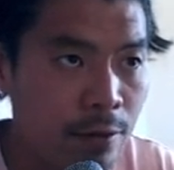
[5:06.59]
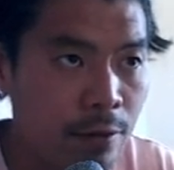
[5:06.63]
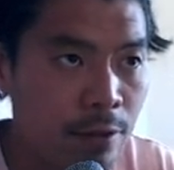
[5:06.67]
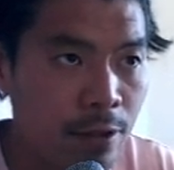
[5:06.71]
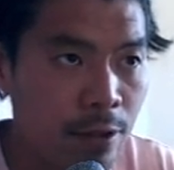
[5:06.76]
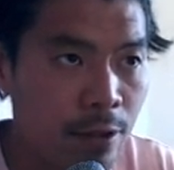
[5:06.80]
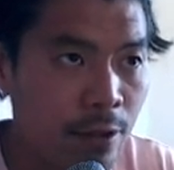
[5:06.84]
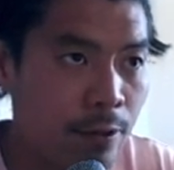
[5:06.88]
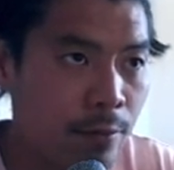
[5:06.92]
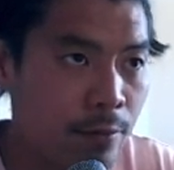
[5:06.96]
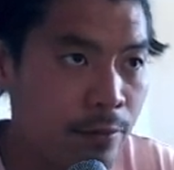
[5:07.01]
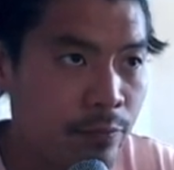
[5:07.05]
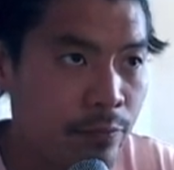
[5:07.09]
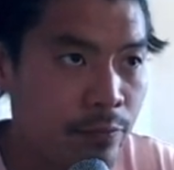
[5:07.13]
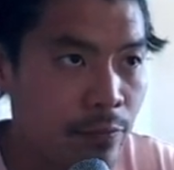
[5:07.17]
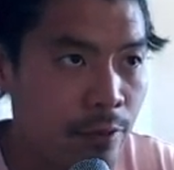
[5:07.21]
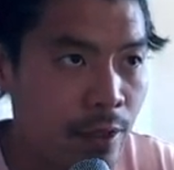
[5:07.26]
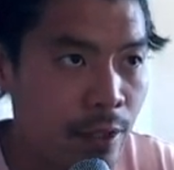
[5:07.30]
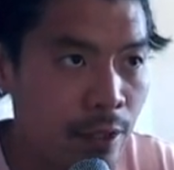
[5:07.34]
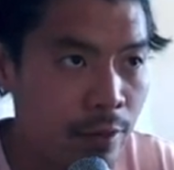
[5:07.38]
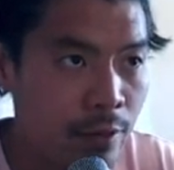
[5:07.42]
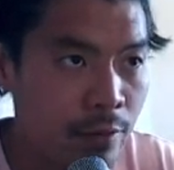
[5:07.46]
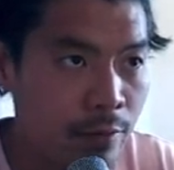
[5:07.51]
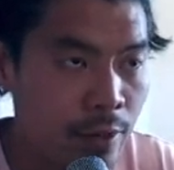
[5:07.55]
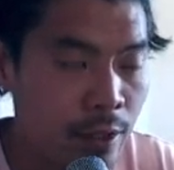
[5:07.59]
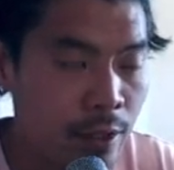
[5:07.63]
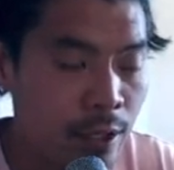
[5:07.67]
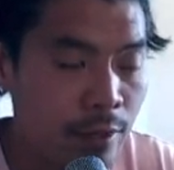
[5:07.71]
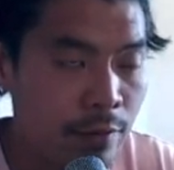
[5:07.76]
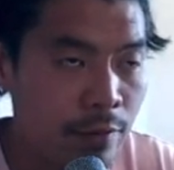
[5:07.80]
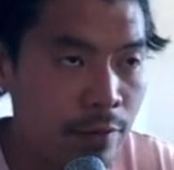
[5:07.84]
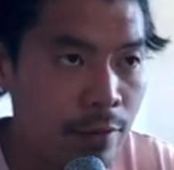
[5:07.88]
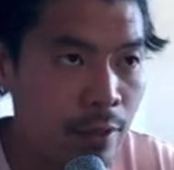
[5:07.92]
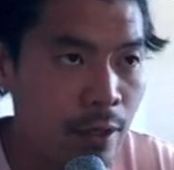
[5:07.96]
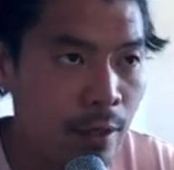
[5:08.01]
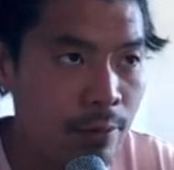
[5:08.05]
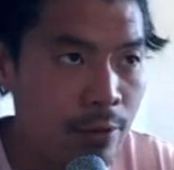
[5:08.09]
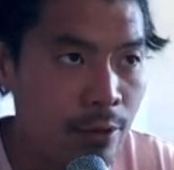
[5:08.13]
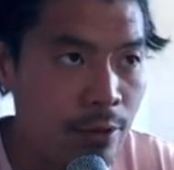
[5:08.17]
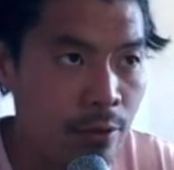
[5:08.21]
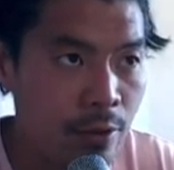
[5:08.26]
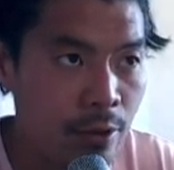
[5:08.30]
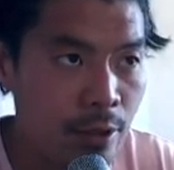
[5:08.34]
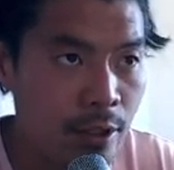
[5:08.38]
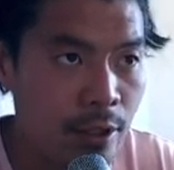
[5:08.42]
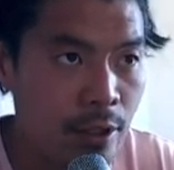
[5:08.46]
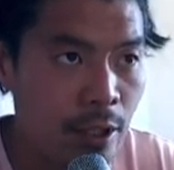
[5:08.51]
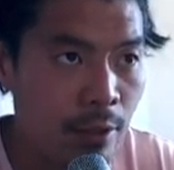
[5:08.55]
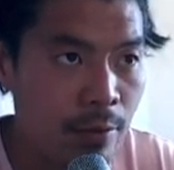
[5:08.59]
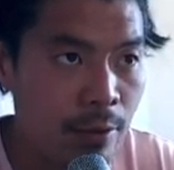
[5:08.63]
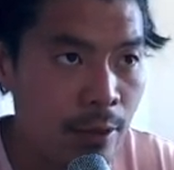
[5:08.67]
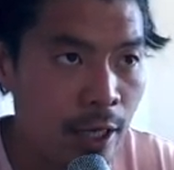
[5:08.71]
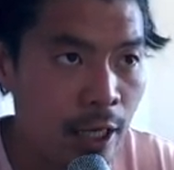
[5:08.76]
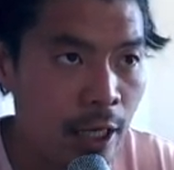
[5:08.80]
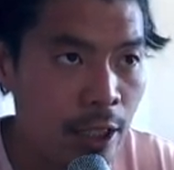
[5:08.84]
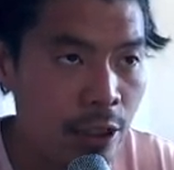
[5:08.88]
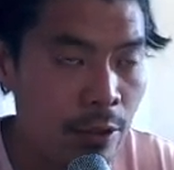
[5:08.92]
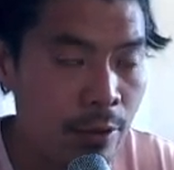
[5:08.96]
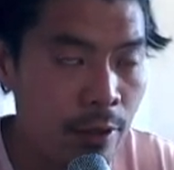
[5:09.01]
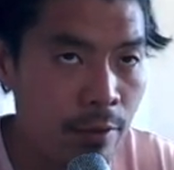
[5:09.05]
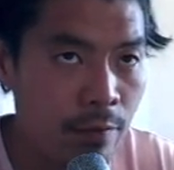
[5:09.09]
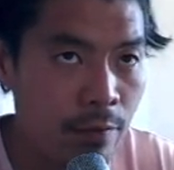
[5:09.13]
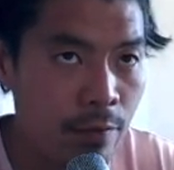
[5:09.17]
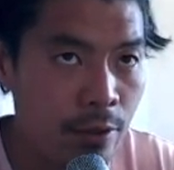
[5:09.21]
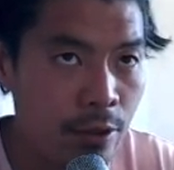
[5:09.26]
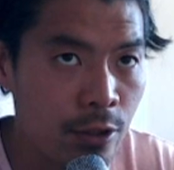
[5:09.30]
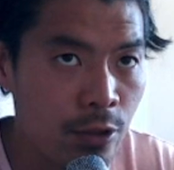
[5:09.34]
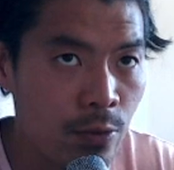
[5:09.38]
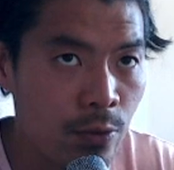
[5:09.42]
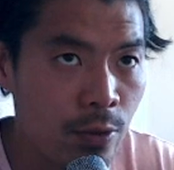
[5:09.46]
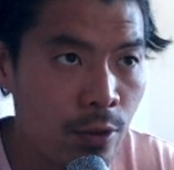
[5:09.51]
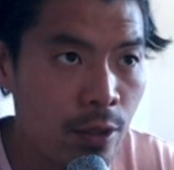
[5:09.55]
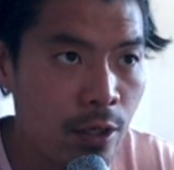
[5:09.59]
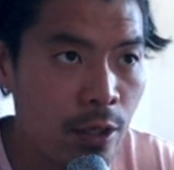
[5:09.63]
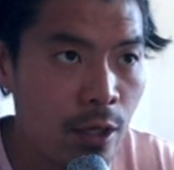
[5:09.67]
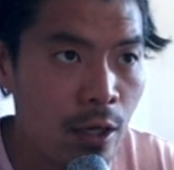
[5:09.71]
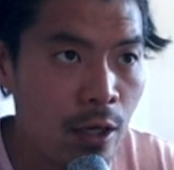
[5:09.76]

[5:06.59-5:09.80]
So I didn't really have an opportunity to set up a catch cam for this one.